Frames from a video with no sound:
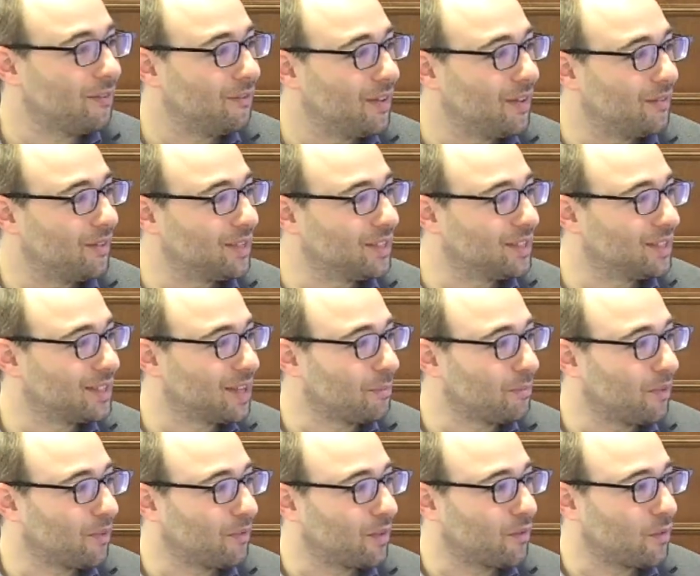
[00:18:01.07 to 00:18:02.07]
that this is
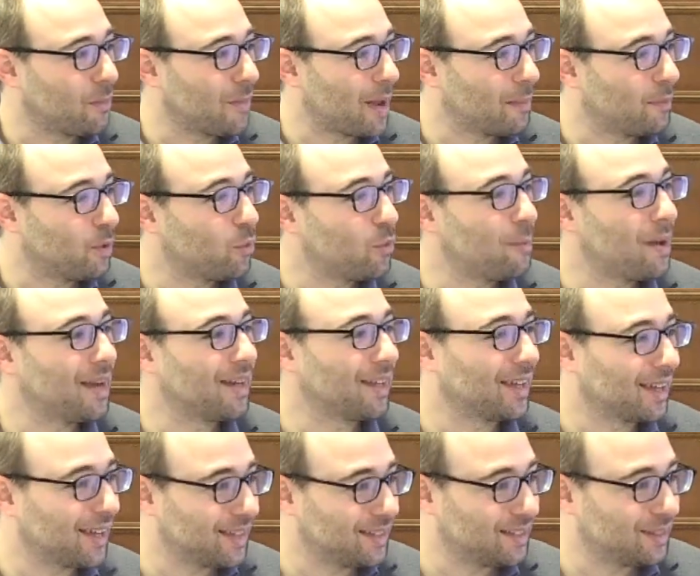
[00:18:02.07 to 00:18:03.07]
something that we might be rebelling
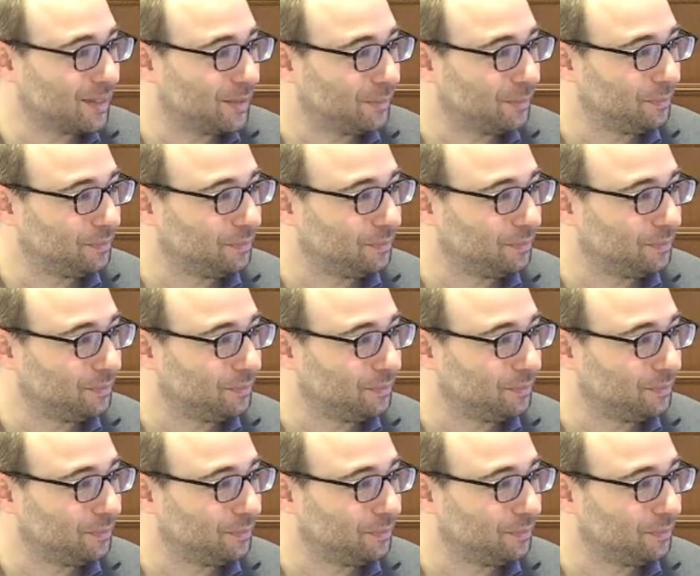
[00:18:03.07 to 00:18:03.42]
against.